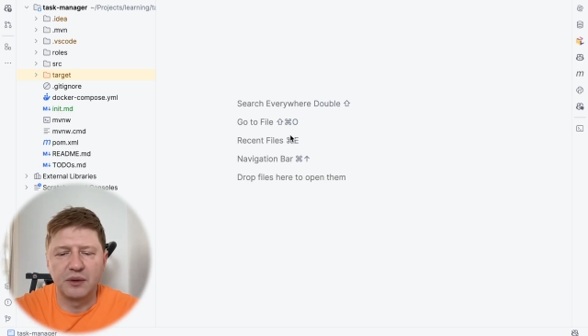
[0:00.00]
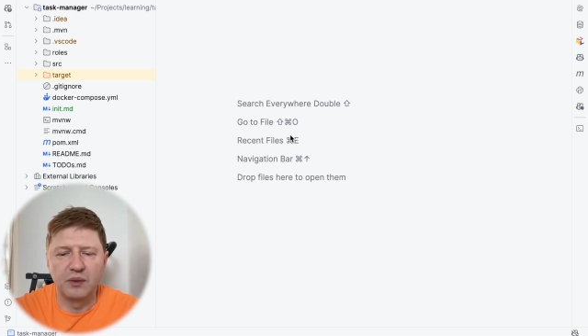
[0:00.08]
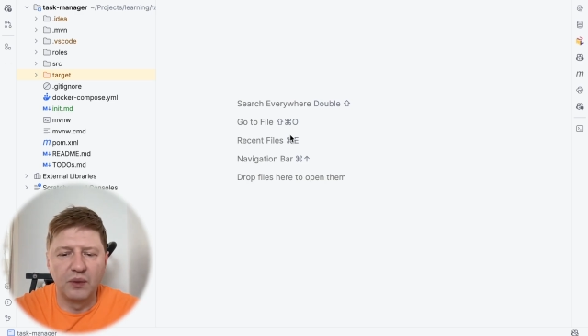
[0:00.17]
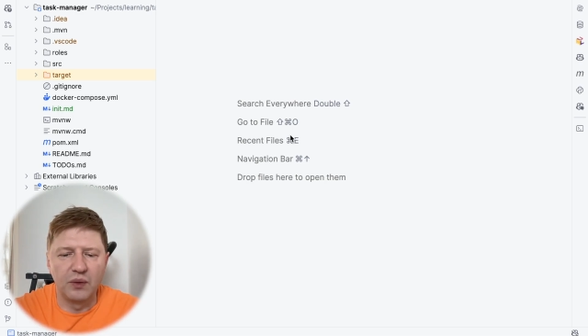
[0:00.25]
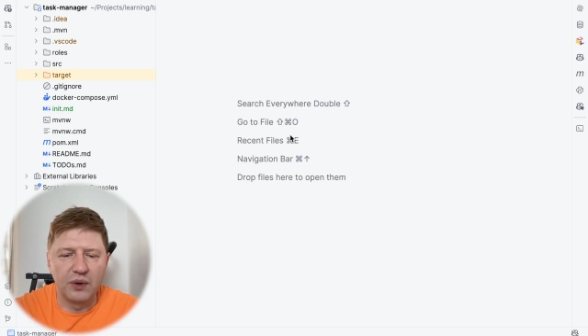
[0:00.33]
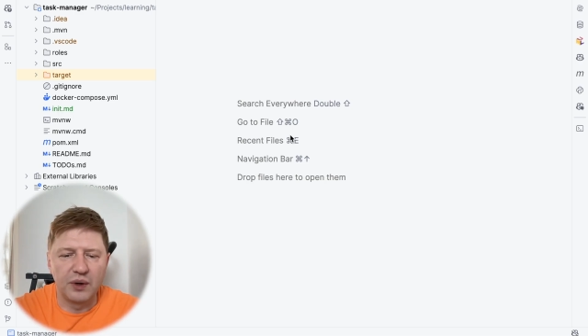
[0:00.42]

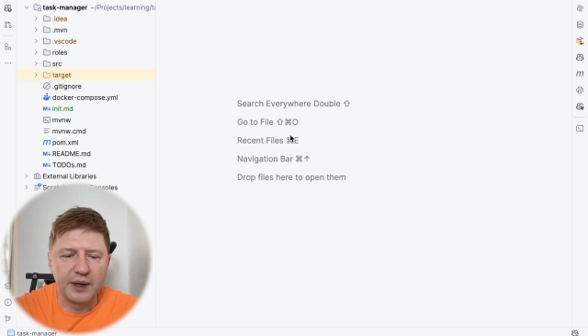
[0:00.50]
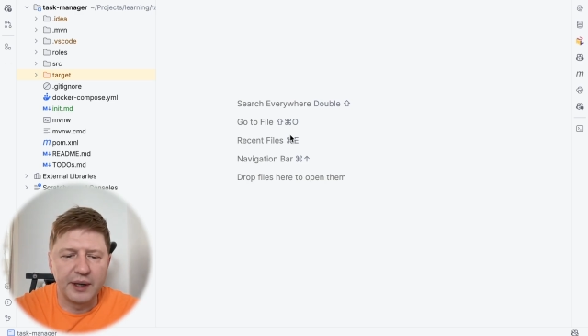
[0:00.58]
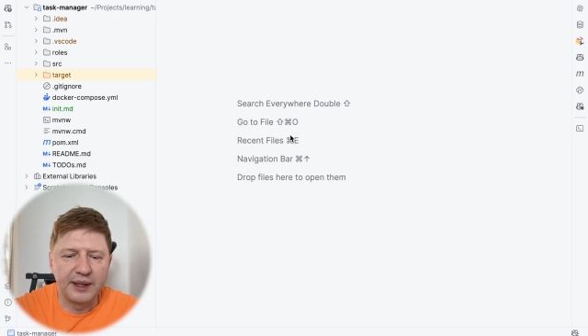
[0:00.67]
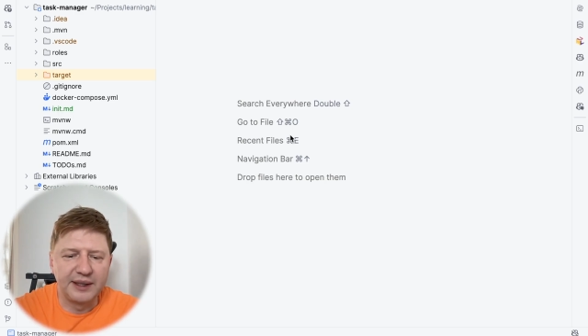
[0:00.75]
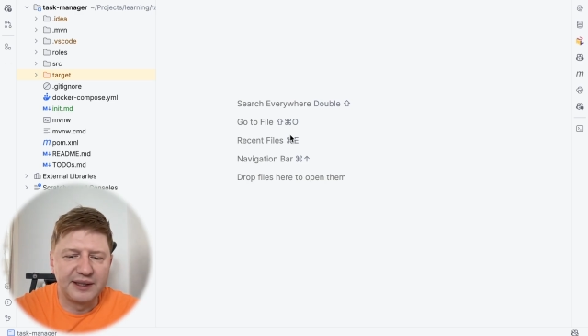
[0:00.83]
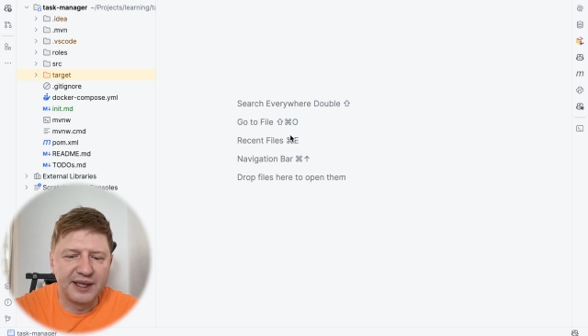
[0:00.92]
or
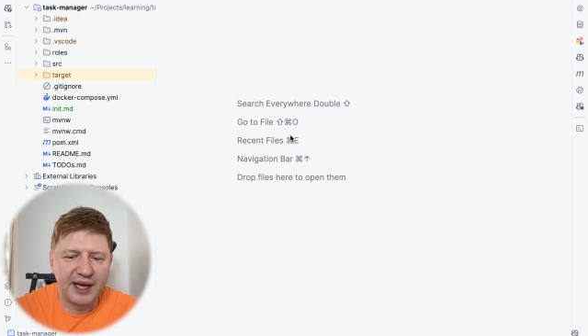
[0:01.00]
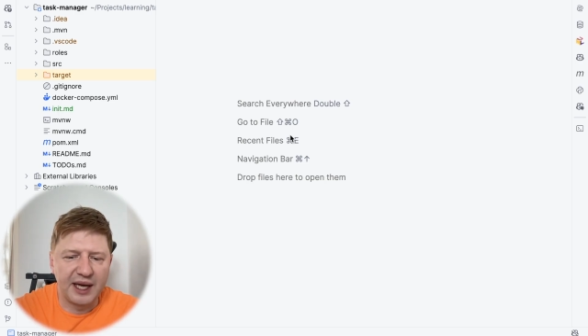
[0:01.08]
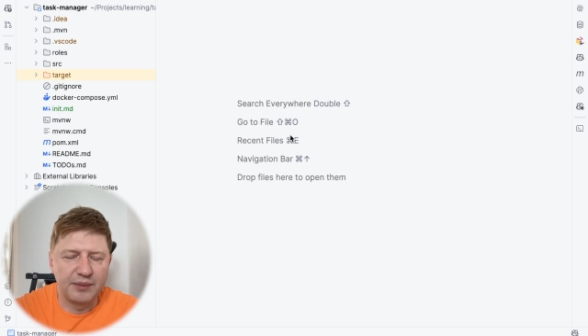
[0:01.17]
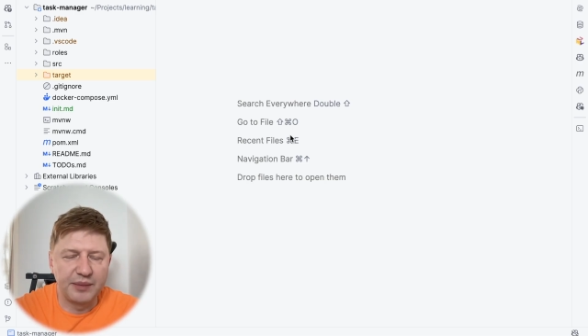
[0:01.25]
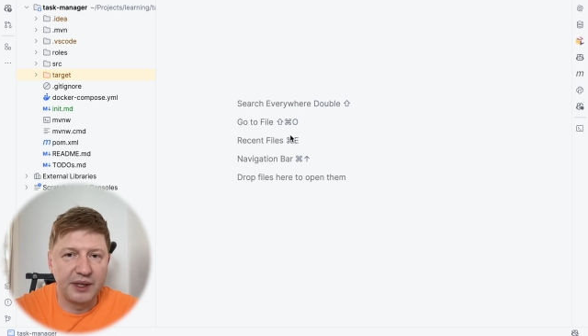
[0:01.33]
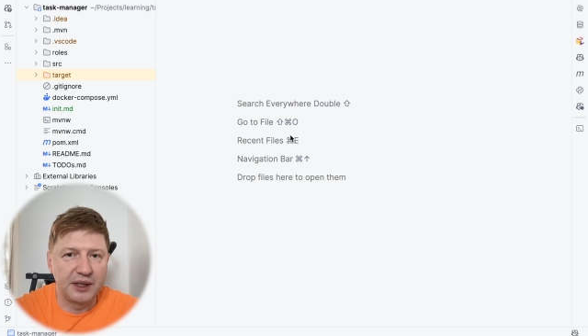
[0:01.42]
it
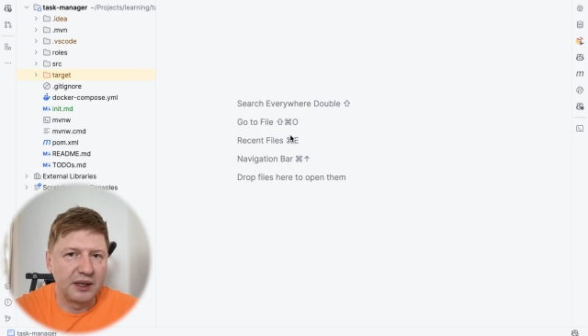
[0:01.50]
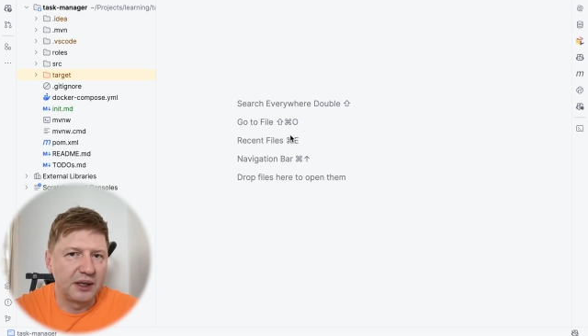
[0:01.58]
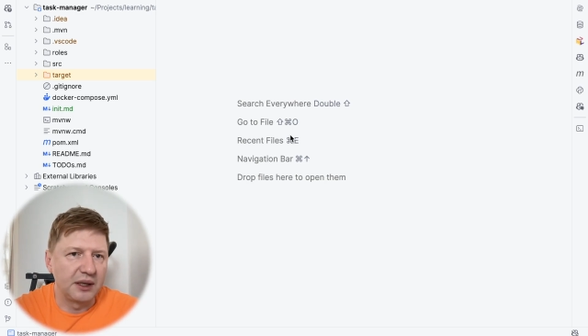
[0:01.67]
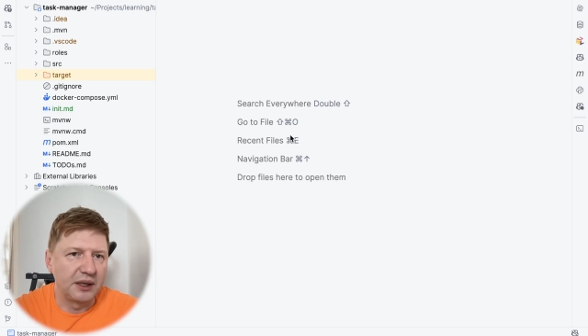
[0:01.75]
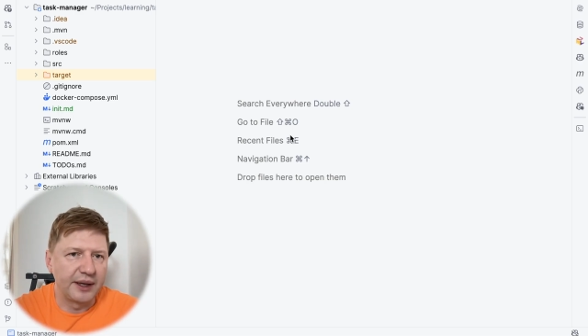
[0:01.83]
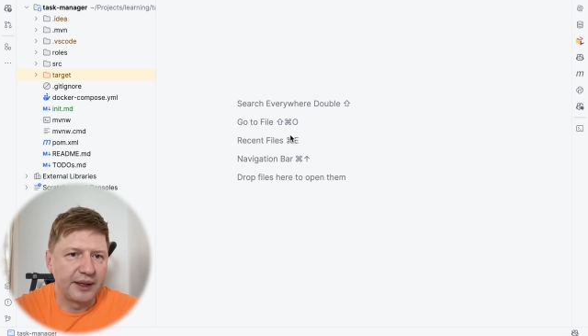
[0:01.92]
can be
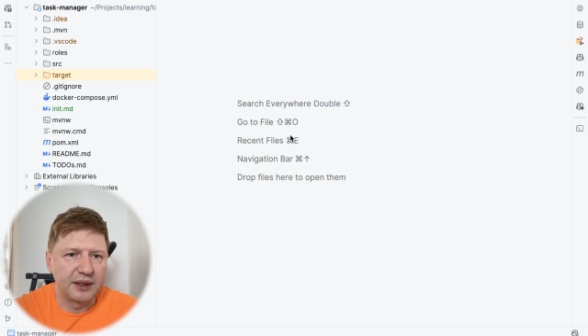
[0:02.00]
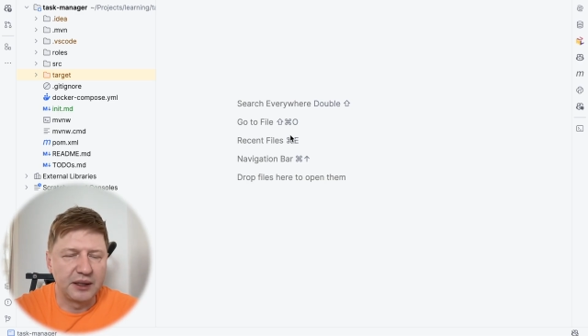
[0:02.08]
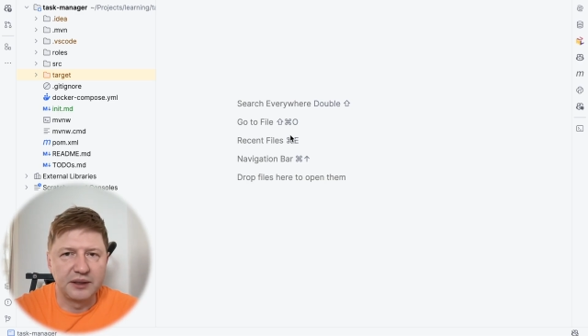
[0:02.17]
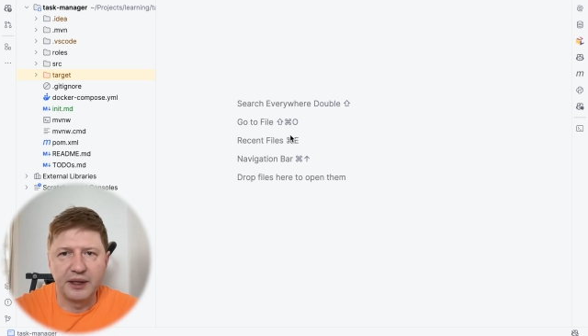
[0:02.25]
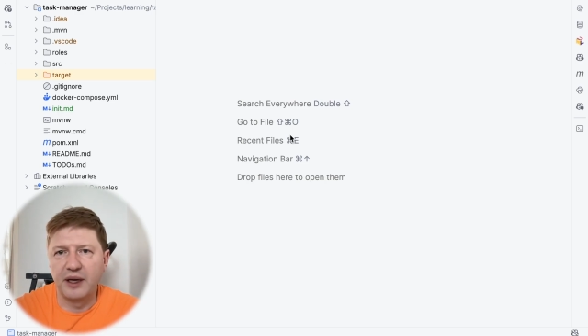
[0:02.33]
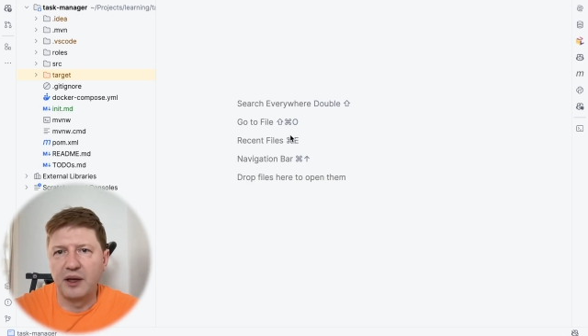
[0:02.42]
uh, like a
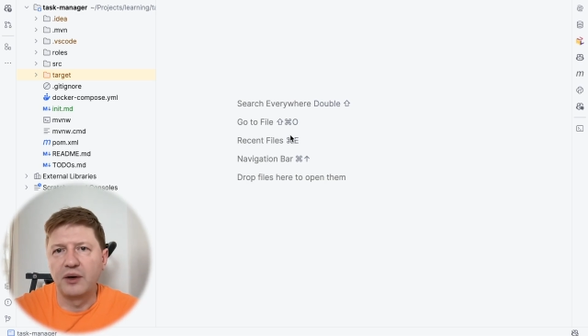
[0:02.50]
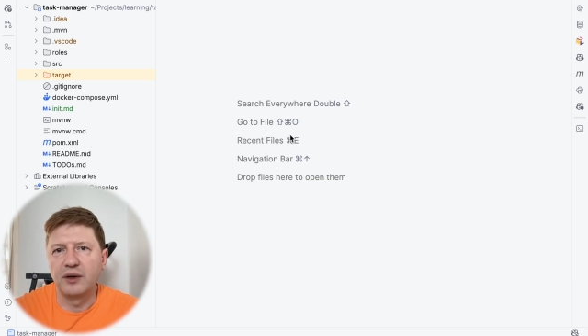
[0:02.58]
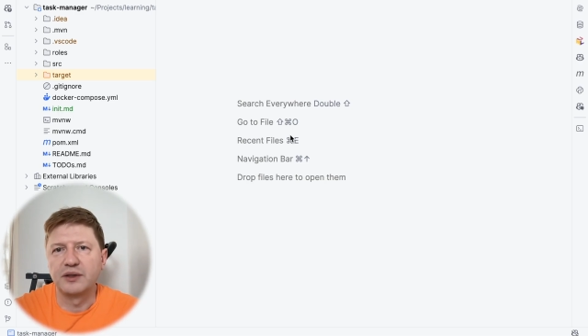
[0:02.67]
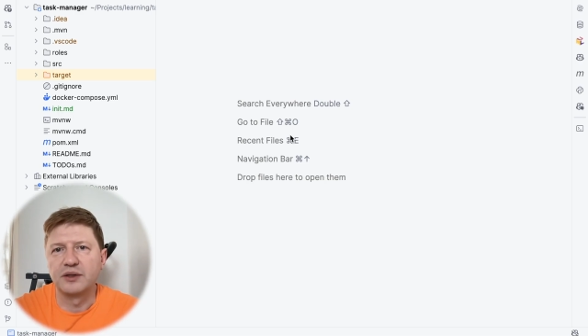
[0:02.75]
dialogue.